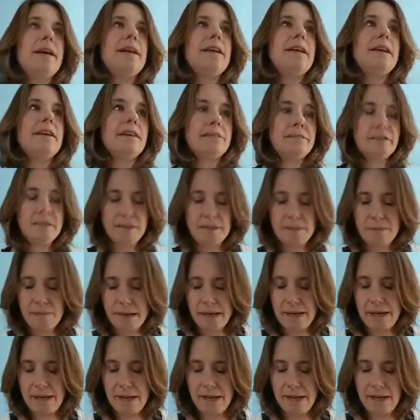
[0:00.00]
Even in
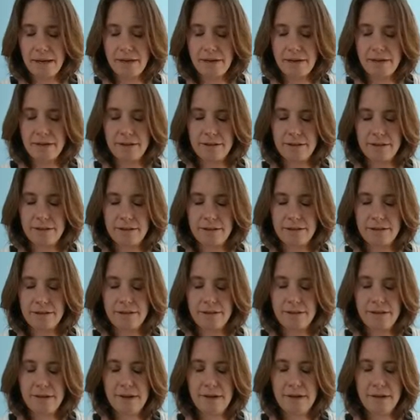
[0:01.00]
my anger,
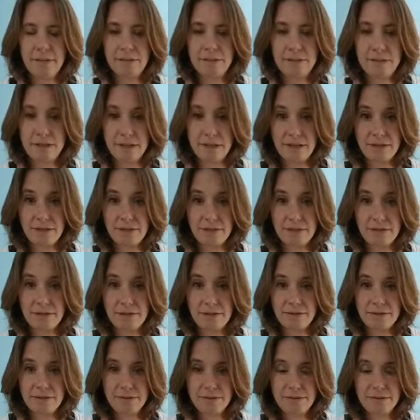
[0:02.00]
I am
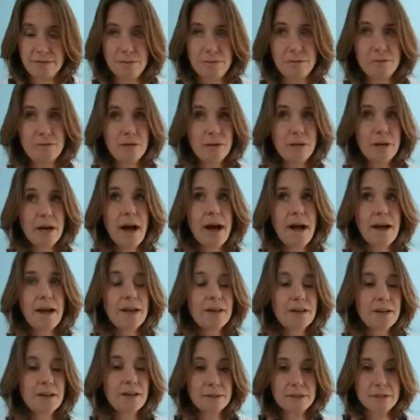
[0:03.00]
safe. Before
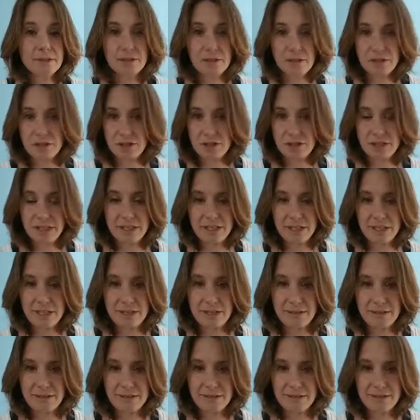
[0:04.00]
anger was
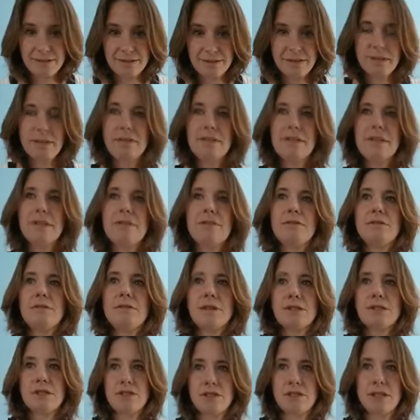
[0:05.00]
frustration. Even in
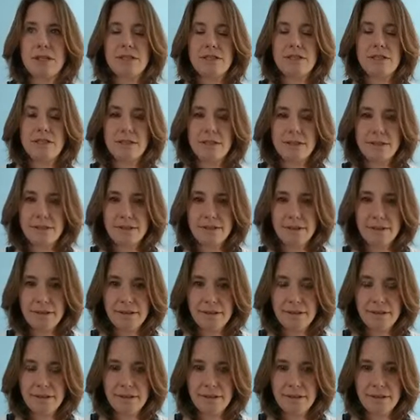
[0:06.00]
frustration,
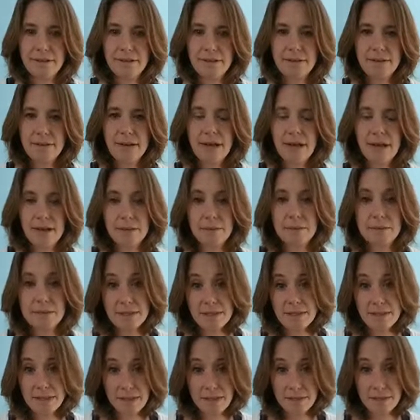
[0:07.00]
I am
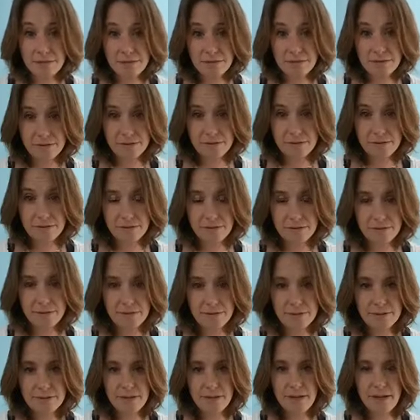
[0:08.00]
safe,
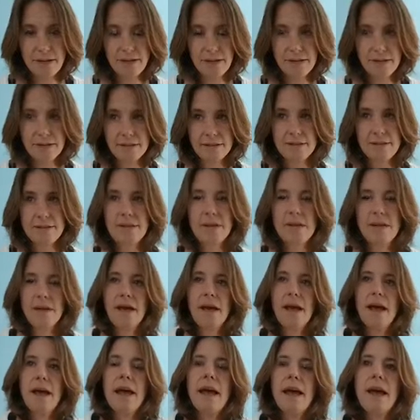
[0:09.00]
right?
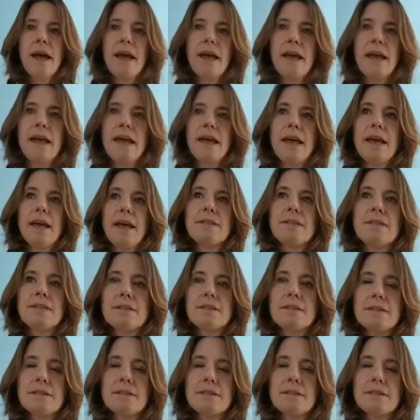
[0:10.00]
And